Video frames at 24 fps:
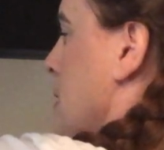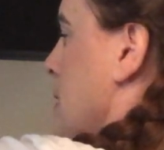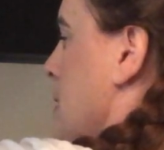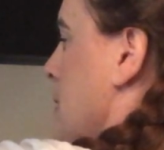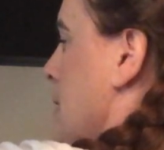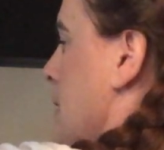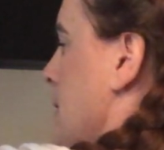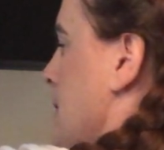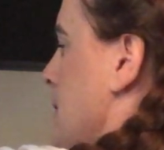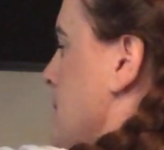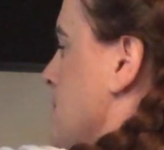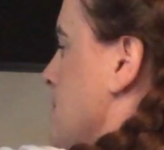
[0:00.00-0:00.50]

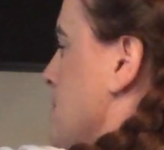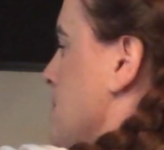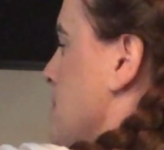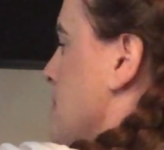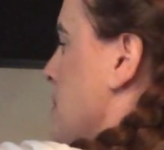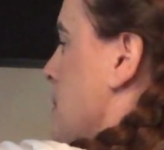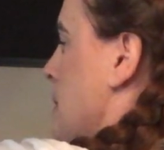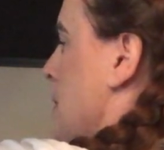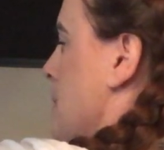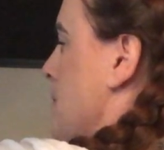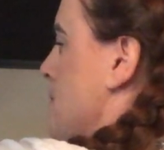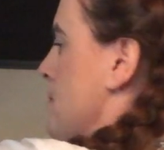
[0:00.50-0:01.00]
Yep.
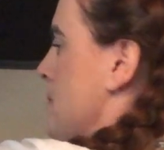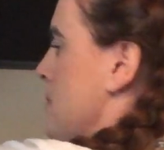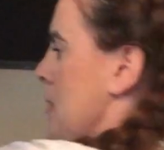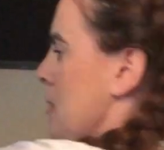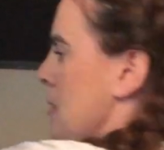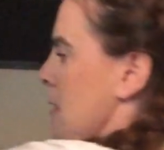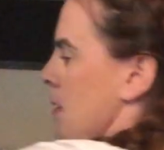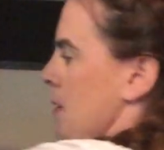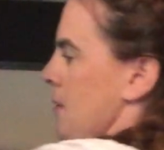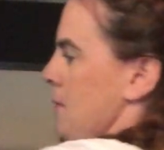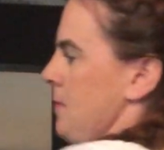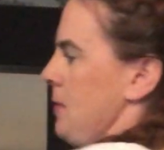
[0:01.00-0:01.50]

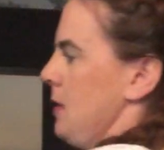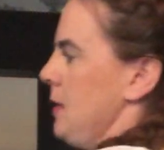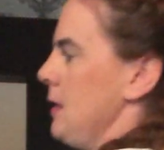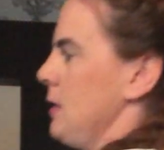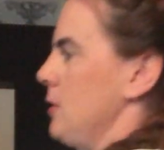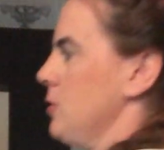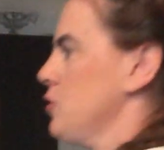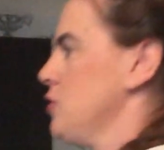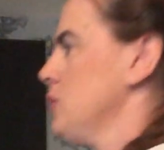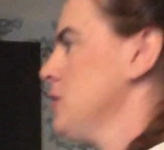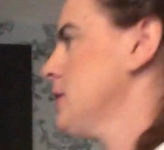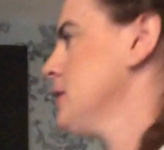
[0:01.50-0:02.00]

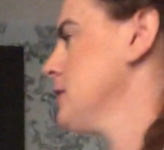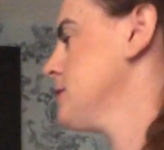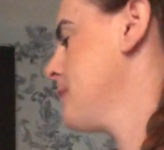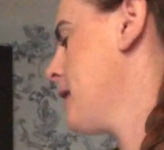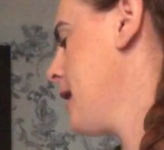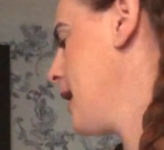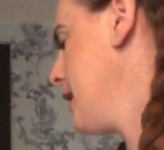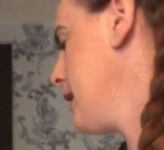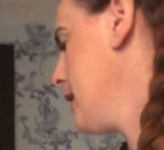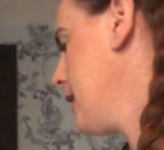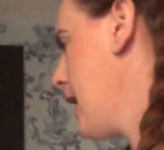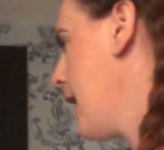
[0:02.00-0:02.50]
Little cheeky
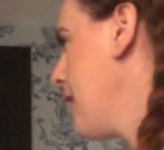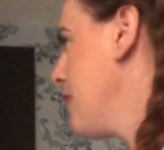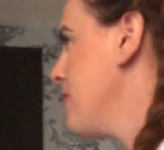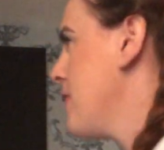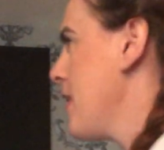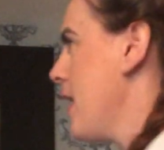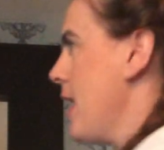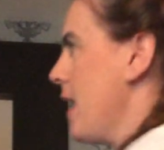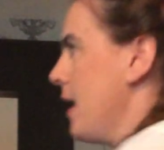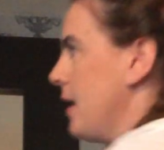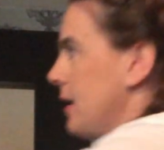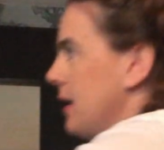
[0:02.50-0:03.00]
smile. And
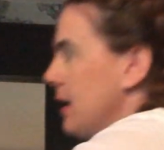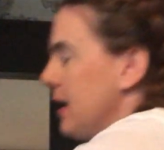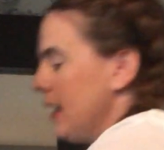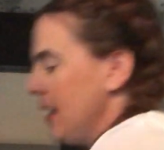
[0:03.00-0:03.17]
then